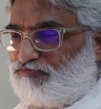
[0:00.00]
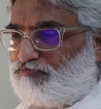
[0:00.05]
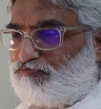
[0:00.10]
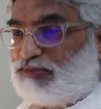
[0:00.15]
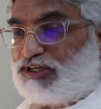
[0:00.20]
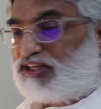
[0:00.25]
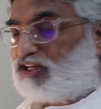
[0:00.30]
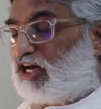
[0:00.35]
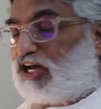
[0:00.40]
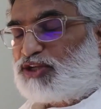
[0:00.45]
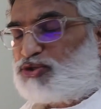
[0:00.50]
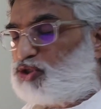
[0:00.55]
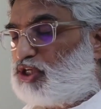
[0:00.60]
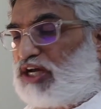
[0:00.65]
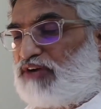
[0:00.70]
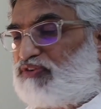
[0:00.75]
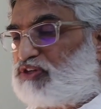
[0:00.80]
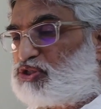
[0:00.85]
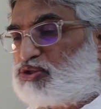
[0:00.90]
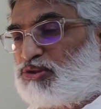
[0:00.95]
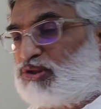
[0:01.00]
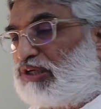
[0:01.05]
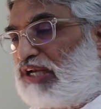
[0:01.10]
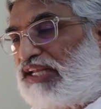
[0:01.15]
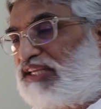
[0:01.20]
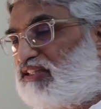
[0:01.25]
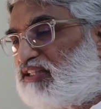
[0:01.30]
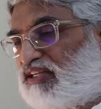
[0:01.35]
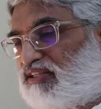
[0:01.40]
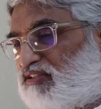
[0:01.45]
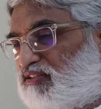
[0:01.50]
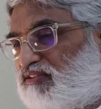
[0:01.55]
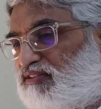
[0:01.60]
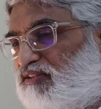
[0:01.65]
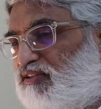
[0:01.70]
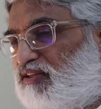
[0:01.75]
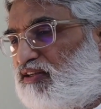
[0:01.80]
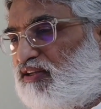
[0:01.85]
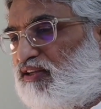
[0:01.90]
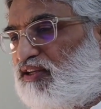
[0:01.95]
But Arjuna was not like that.
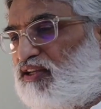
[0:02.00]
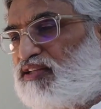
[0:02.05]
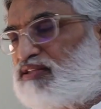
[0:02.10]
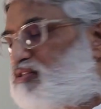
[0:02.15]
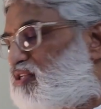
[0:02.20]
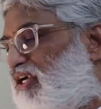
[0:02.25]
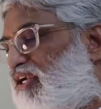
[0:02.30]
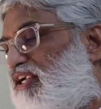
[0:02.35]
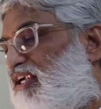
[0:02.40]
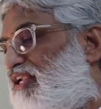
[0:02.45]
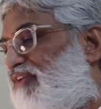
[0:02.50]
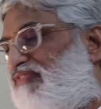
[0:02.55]
He studied